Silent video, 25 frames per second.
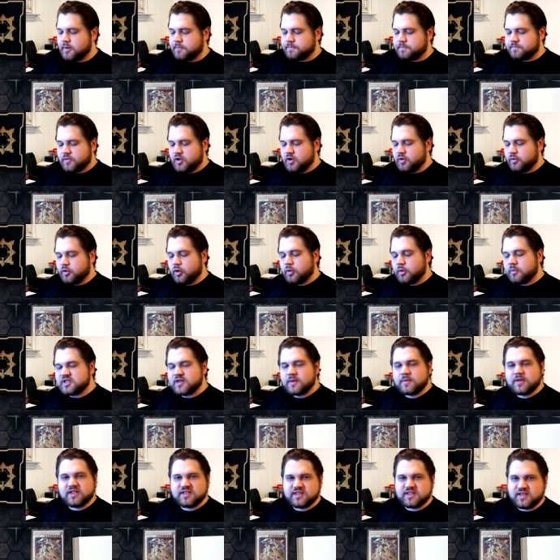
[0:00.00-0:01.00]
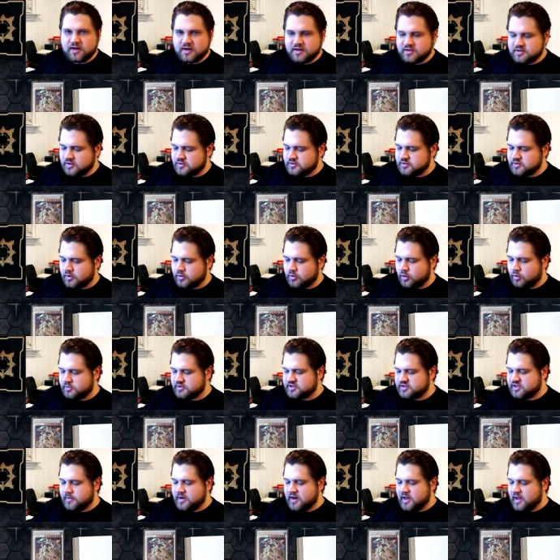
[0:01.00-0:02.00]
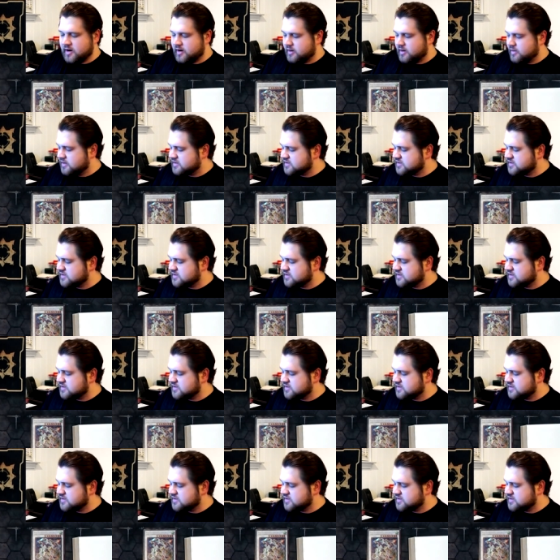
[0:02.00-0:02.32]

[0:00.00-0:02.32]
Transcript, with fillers: But so, you'll normal summon the Synodus using your normal summon,